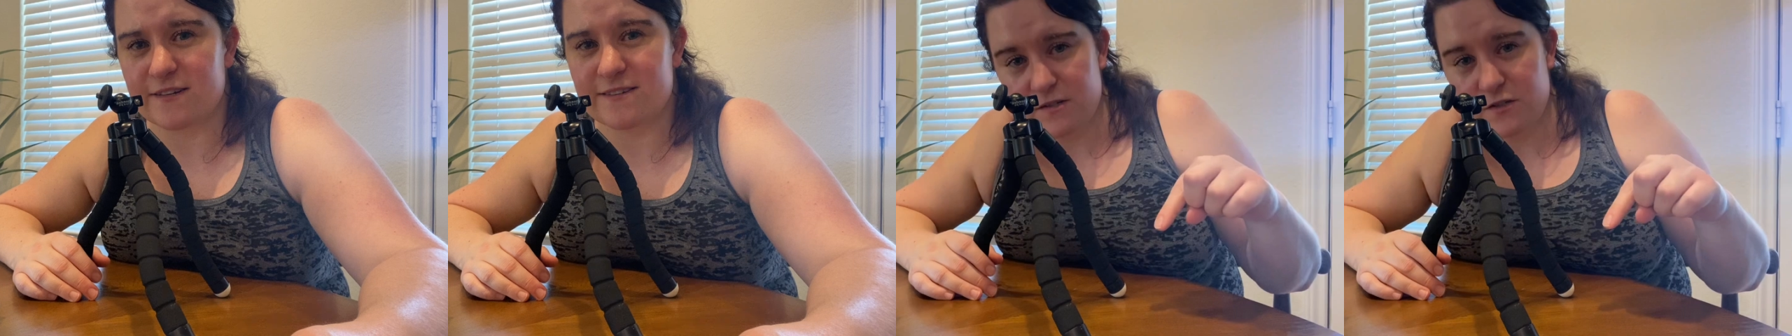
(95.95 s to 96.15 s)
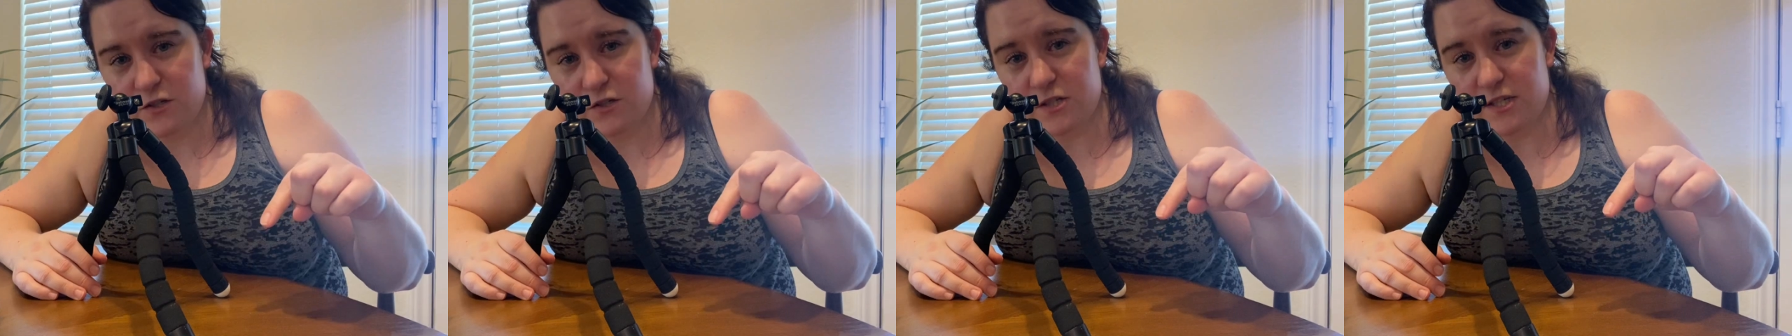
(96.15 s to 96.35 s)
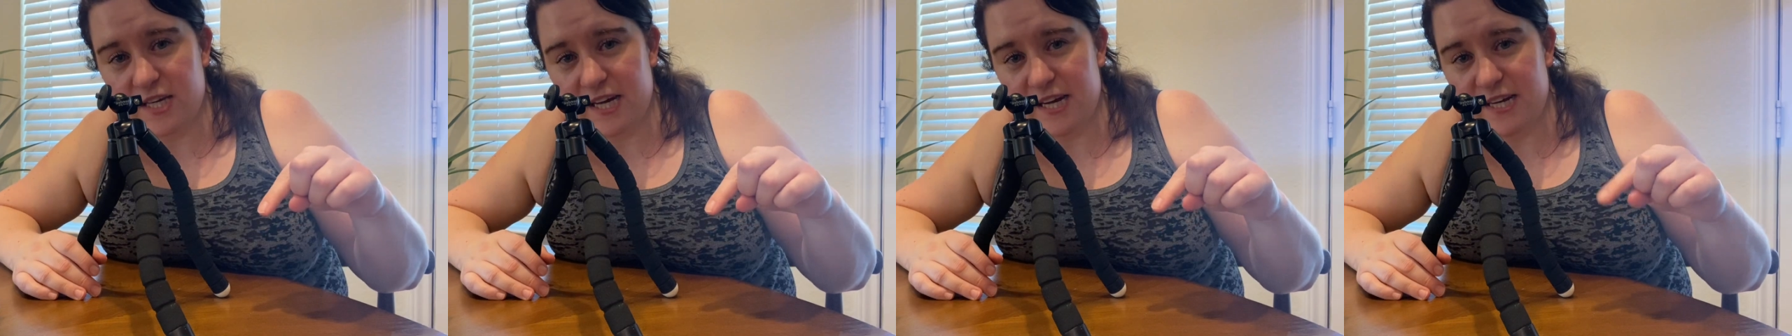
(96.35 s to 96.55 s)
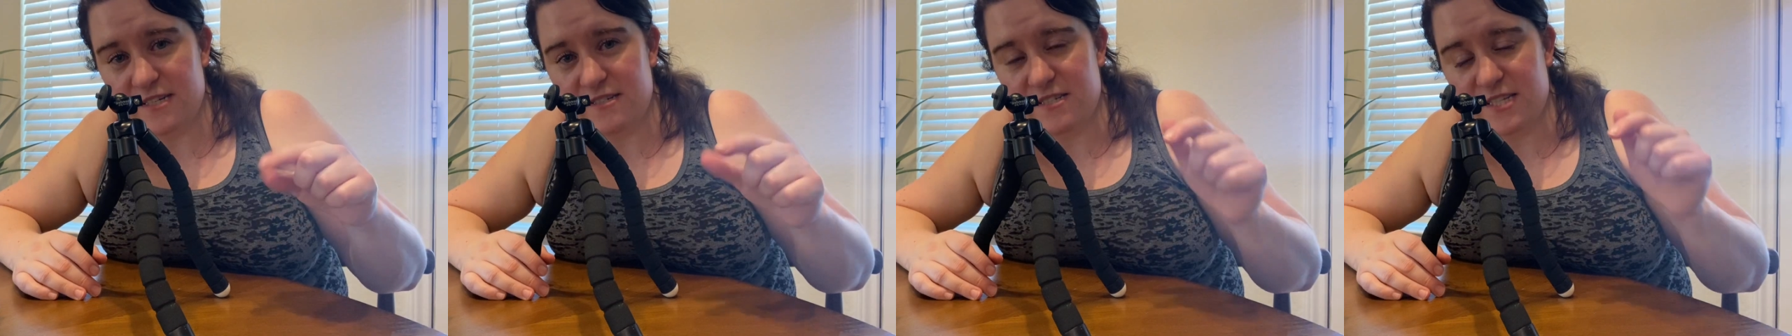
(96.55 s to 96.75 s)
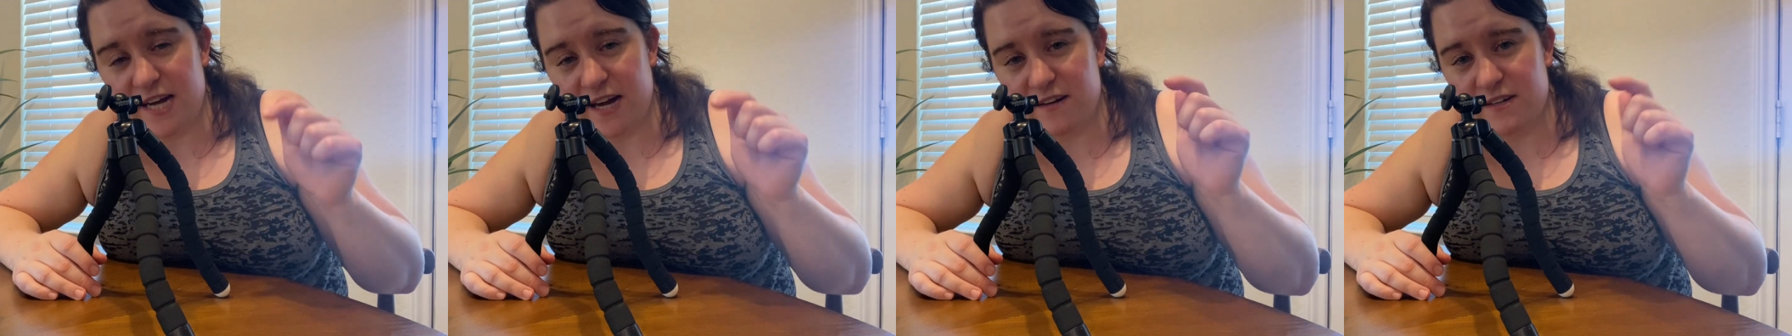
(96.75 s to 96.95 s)
You can get it
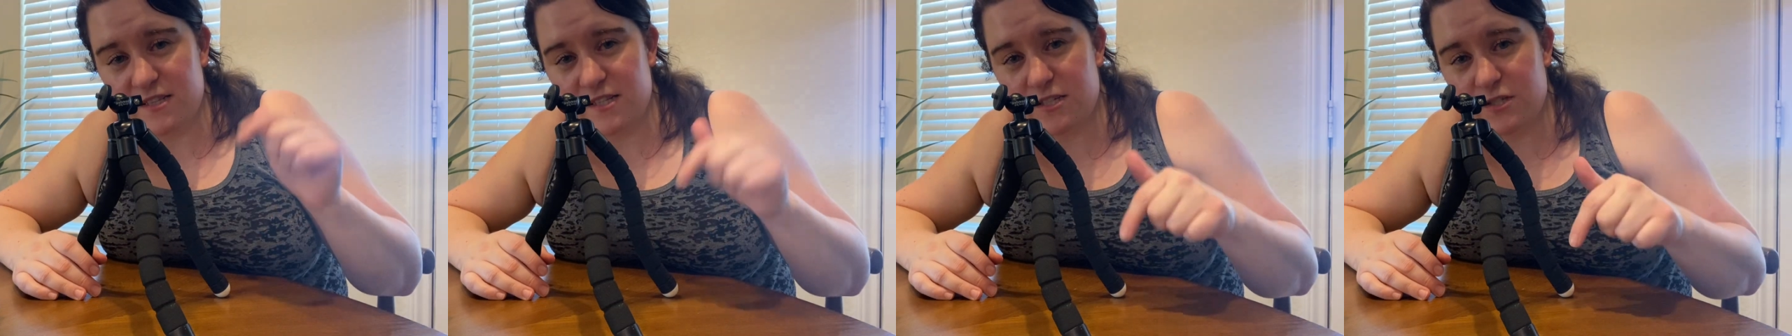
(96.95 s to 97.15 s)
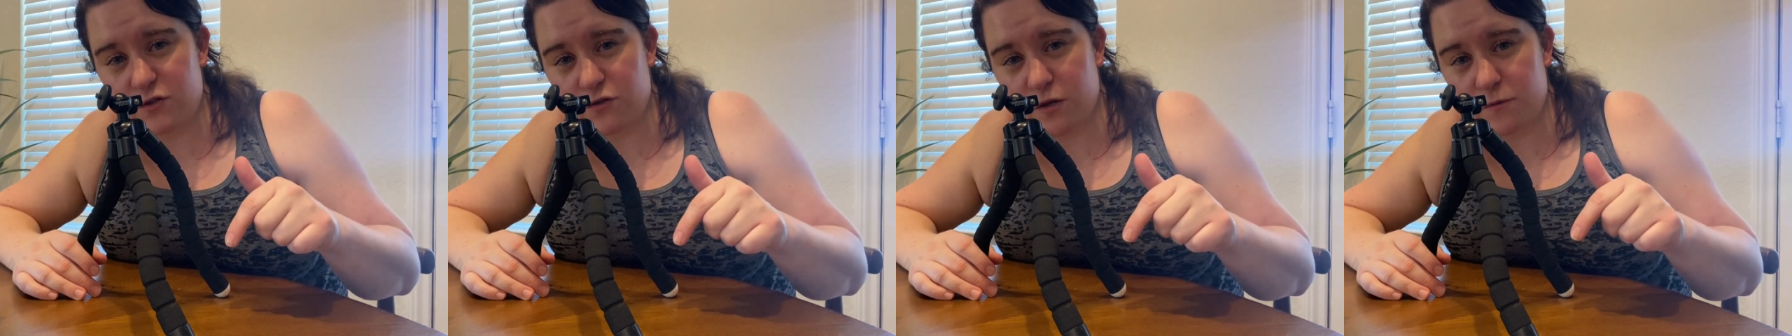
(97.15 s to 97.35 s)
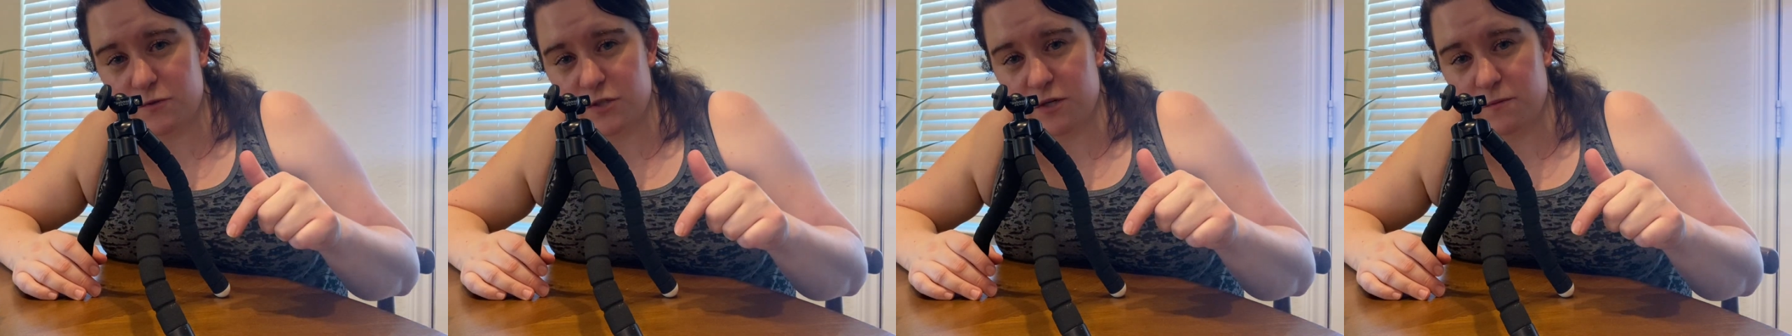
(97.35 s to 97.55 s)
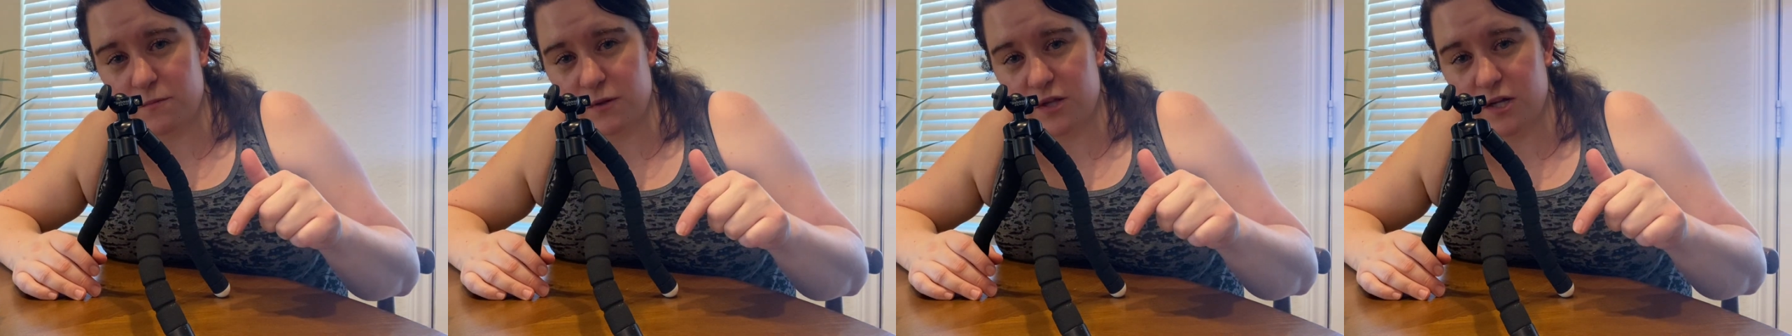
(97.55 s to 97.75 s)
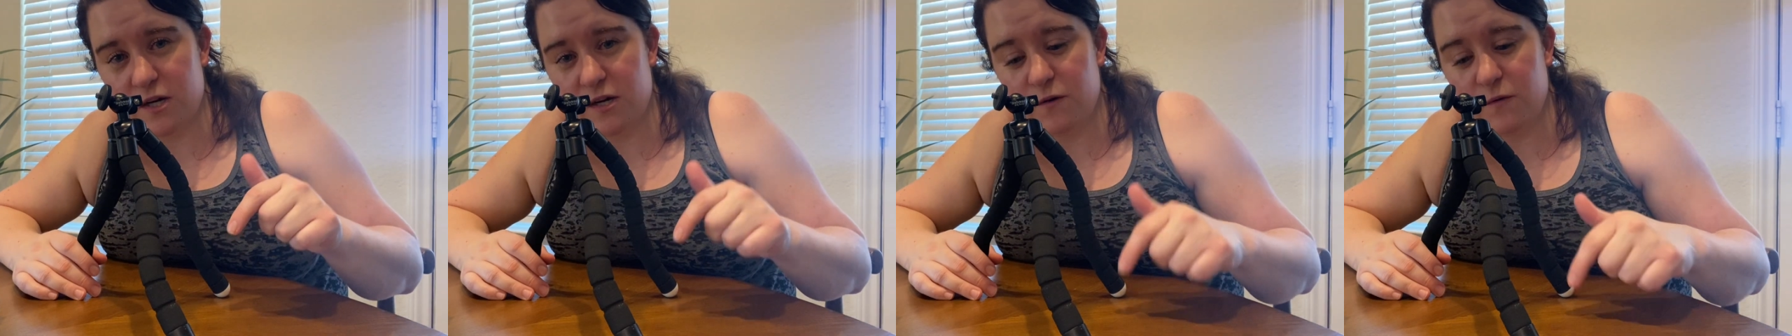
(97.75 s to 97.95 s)
down in the description
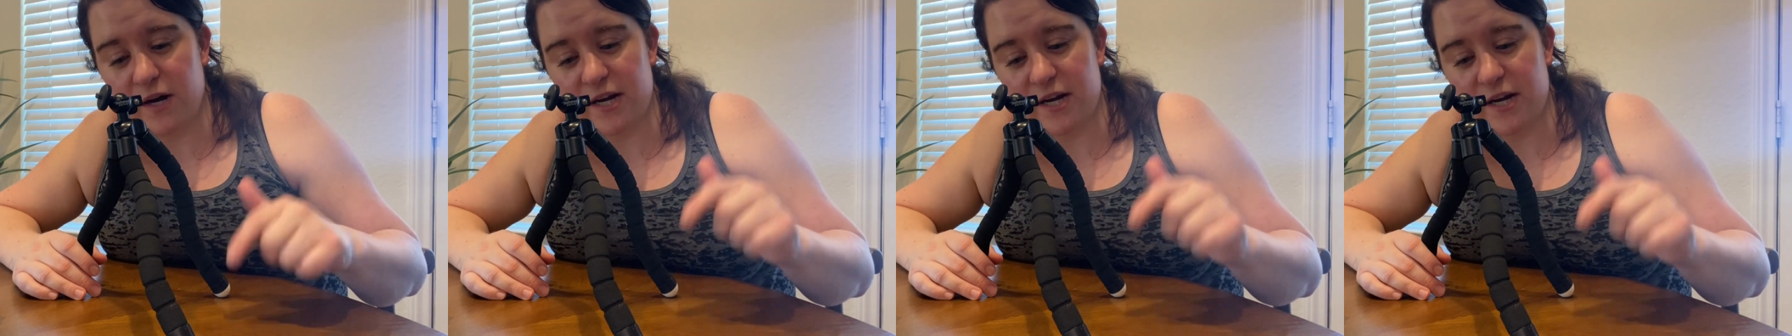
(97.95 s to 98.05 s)
below.